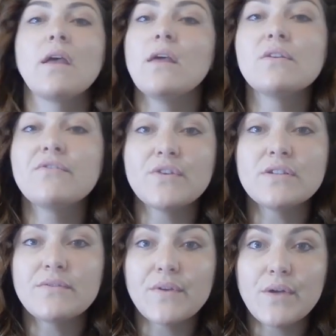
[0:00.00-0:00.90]
In the
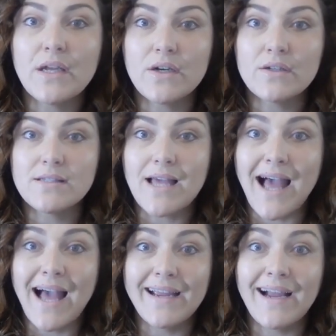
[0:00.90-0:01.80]
first few years,
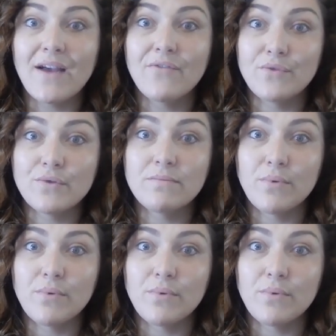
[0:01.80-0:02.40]
I got food